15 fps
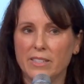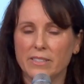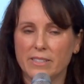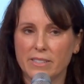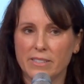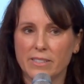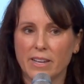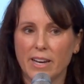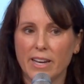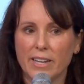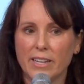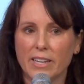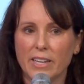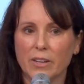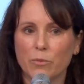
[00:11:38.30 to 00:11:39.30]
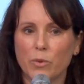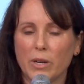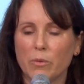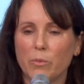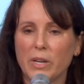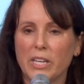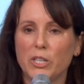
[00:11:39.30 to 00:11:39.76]
in society
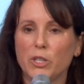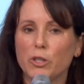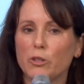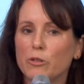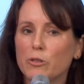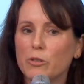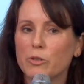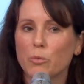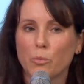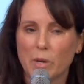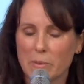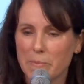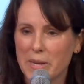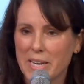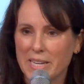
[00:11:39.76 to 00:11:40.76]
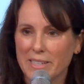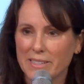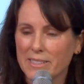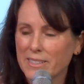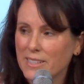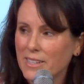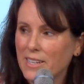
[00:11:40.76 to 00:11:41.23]
where we use
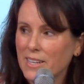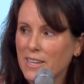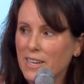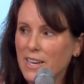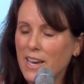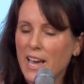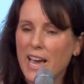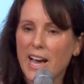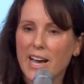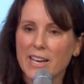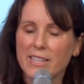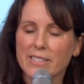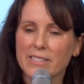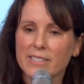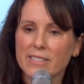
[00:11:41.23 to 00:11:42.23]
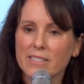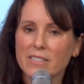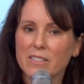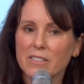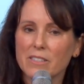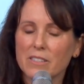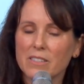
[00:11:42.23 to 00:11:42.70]
women as
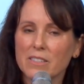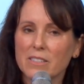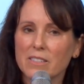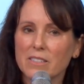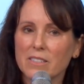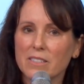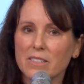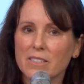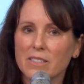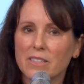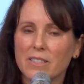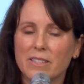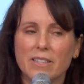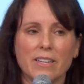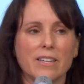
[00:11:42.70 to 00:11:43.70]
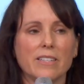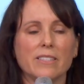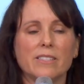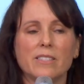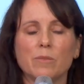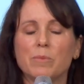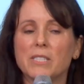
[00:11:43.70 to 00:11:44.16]
the
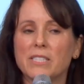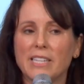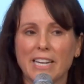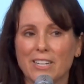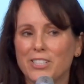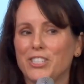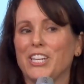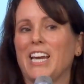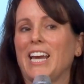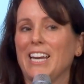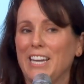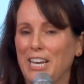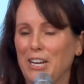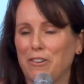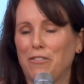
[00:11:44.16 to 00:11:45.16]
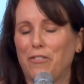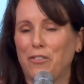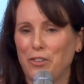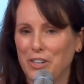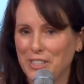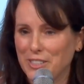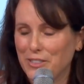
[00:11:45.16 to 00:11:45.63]
substantiating
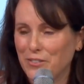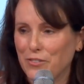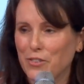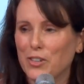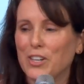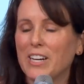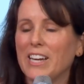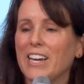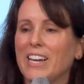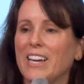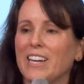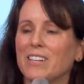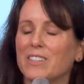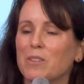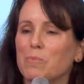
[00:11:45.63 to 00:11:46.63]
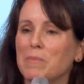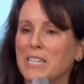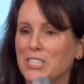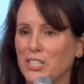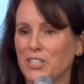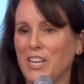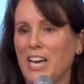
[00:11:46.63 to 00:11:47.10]
force for the
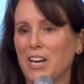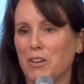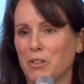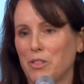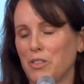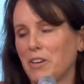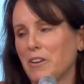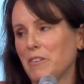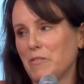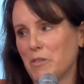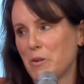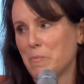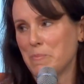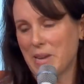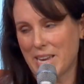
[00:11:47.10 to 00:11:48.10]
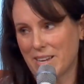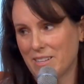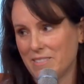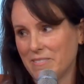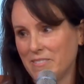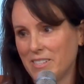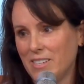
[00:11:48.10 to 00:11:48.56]
mental health of a male.
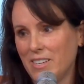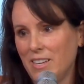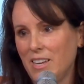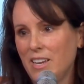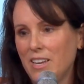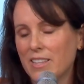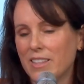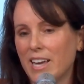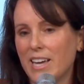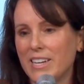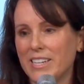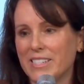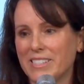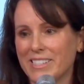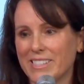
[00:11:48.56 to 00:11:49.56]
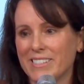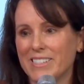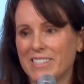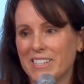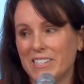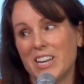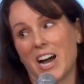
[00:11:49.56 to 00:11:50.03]
That is
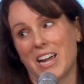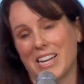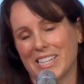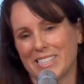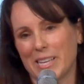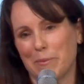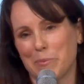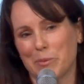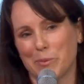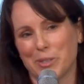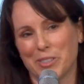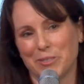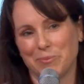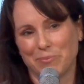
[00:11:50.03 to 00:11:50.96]
not acceptable.